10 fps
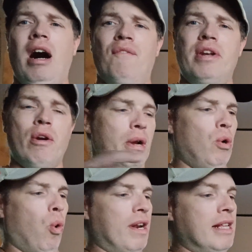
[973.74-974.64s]
Video
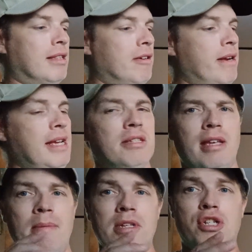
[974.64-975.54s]
recording, there is
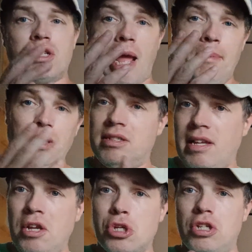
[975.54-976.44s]
image
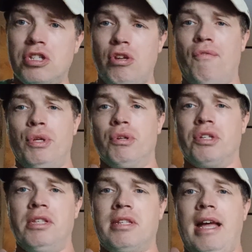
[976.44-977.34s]
stabilization. So if you're
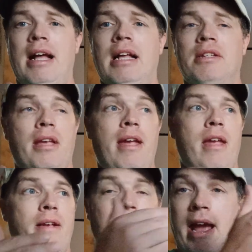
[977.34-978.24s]
using this as
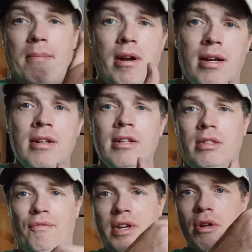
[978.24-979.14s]
a camera
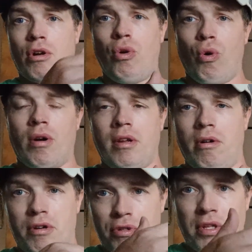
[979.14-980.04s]
to video record
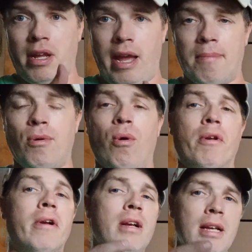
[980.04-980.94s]
or use the
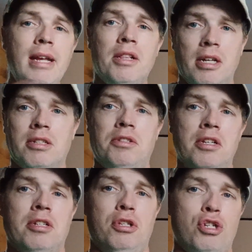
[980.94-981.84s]
camcorder, it does a
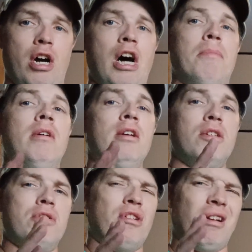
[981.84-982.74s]
decent job.
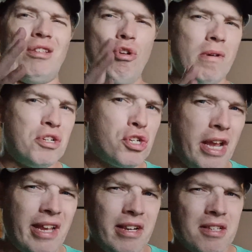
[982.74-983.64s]
So there's not too much
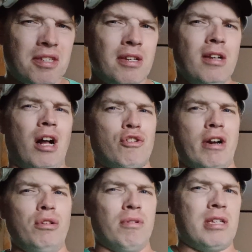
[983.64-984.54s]
shakiness. I'll
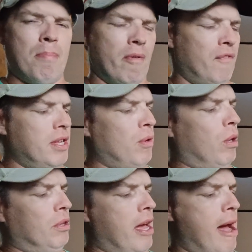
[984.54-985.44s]
try to do a separate video
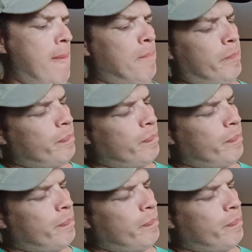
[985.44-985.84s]
on that.